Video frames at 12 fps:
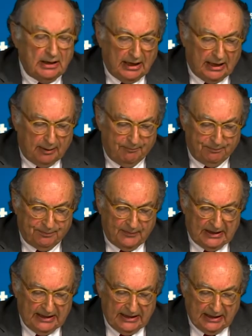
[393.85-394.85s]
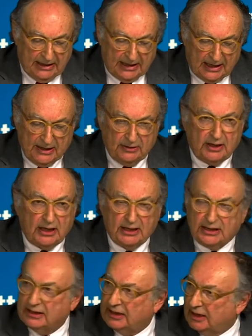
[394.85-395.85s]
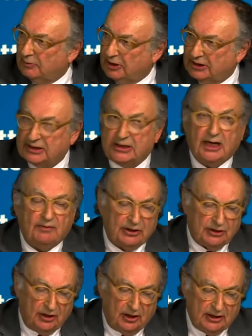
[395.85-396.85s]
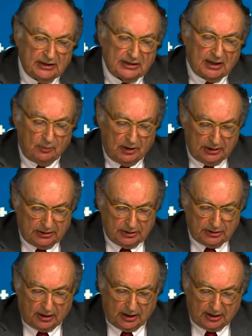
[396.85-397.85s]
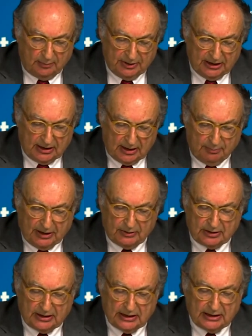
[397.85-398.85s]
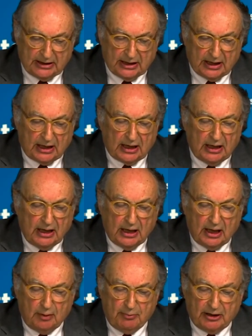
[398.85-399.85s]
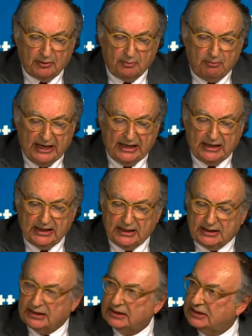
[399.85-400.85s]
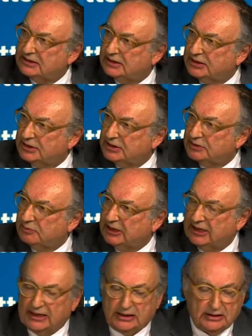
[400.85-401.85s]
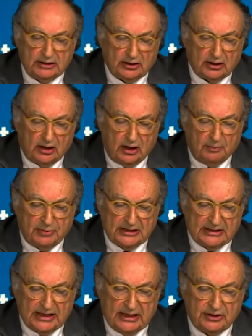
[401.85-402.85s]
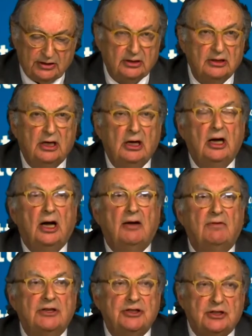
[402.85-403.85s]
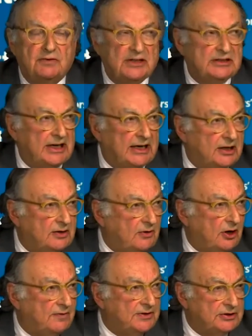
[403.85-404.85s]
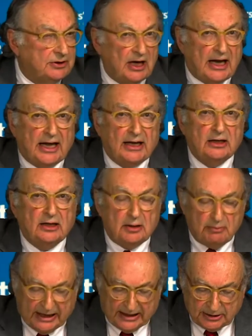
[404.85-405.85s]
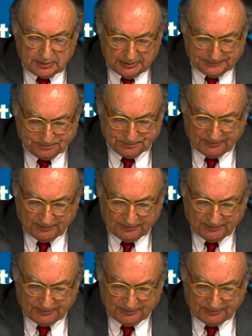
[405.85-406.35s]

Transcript: Um, the other area that I wanted to cover, Don, is I wanted to talk a bit about the uh, about making the decisions relating to the compensation of the chief executive officer and the management.